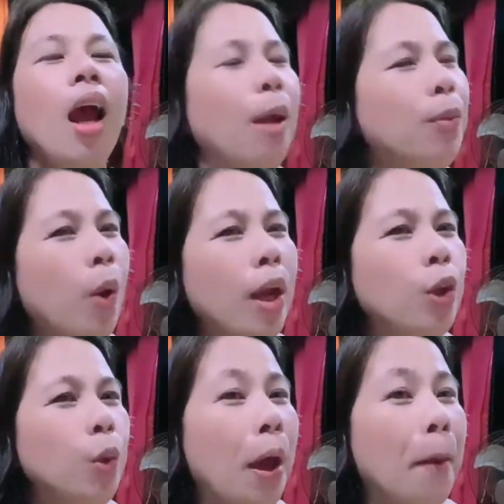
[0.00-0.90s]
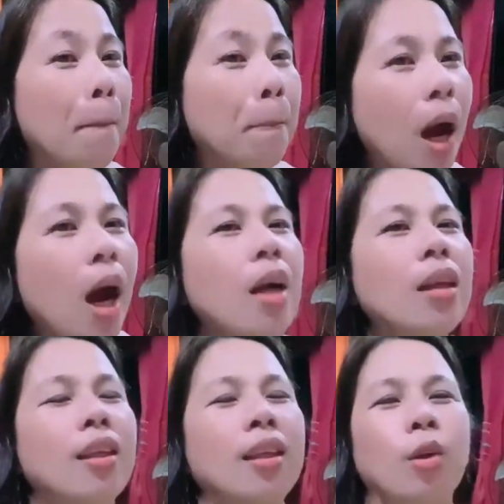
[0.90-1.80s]
I'm going to
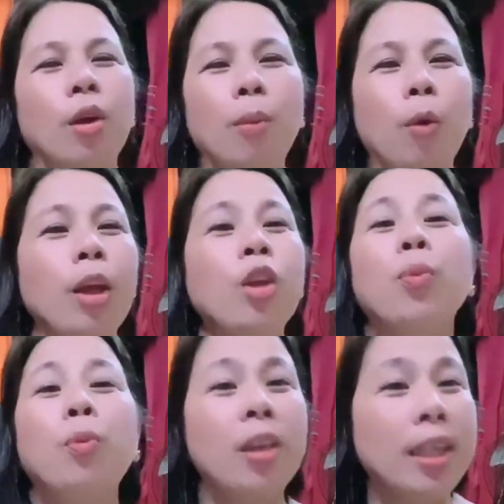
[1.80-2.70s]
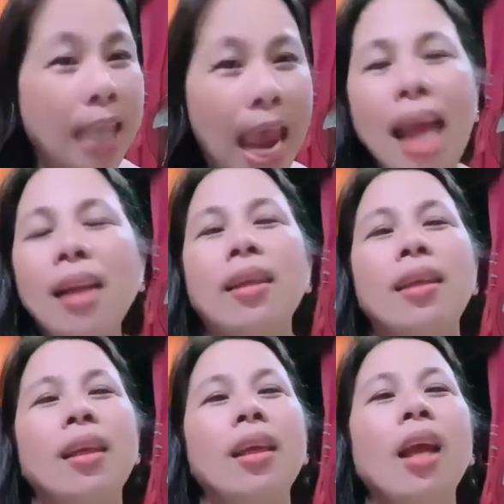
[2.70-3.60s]
unbox, or I'm going to present,
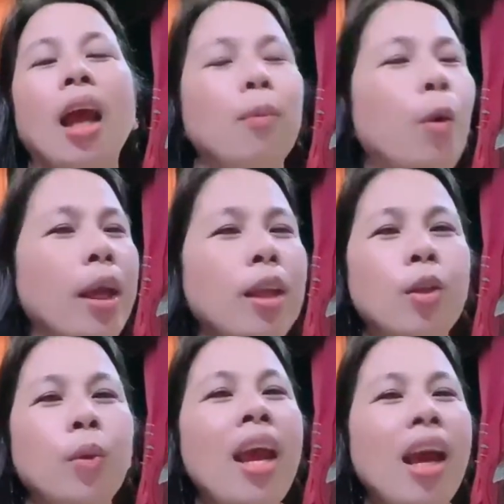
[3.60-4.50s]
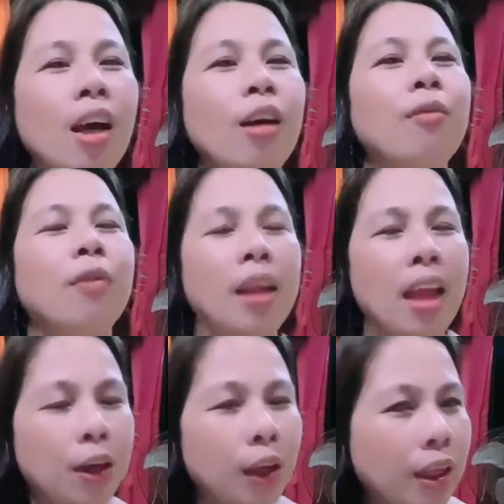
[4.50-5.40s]
I'm going to have
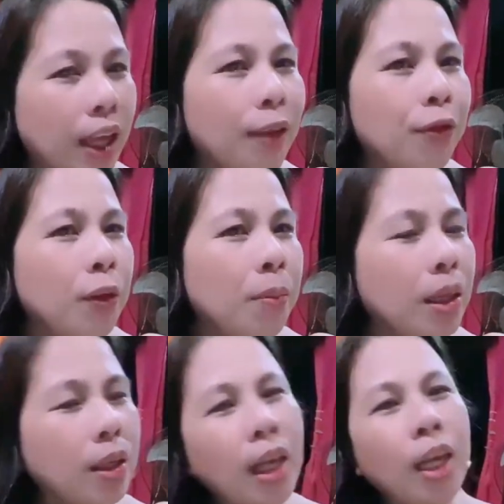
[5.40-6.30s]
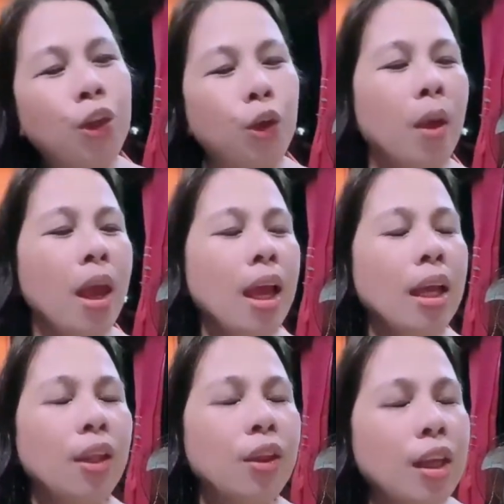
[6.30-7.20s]
another thankful message. So
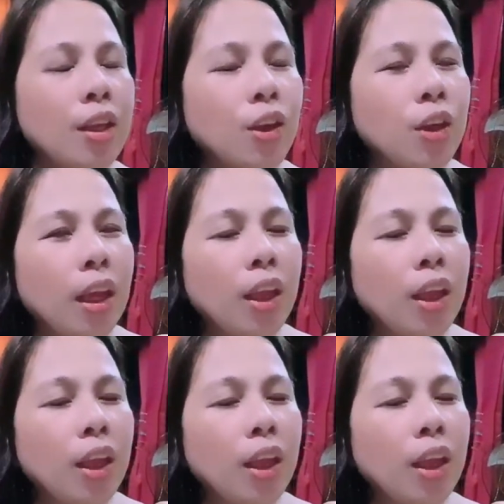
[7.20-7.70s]
this